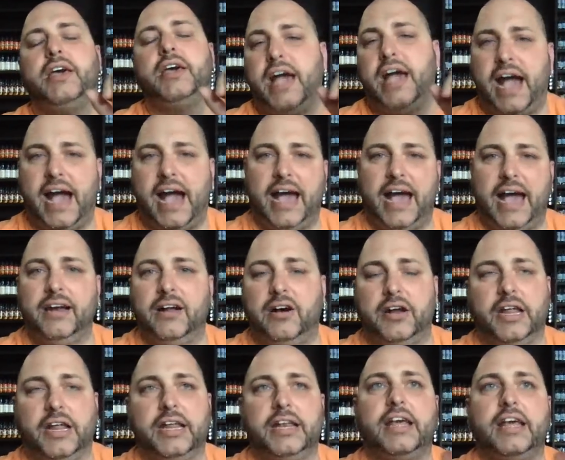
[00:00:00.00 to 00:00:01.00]
had it on
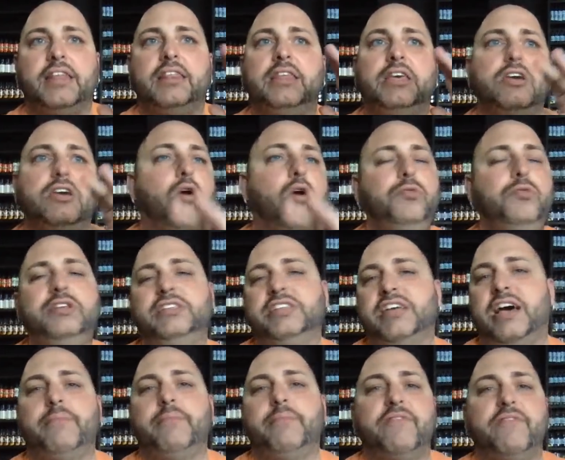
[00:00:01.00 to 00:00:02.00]
it, and the only
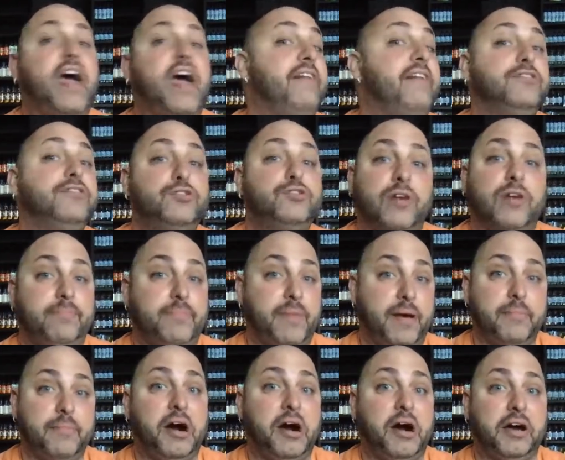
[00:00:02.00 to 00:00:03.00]
time I've ever dropped my
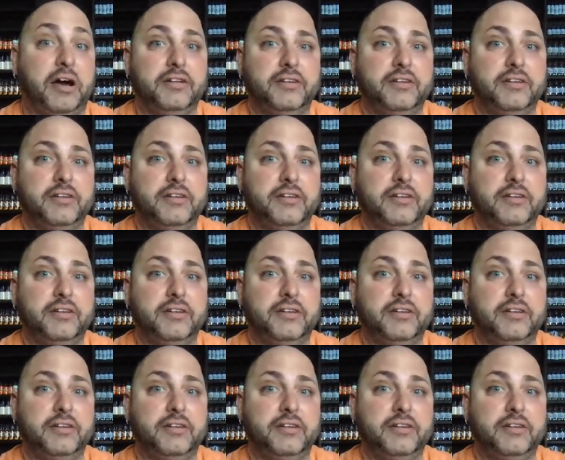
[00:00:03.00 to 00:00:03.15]
mod,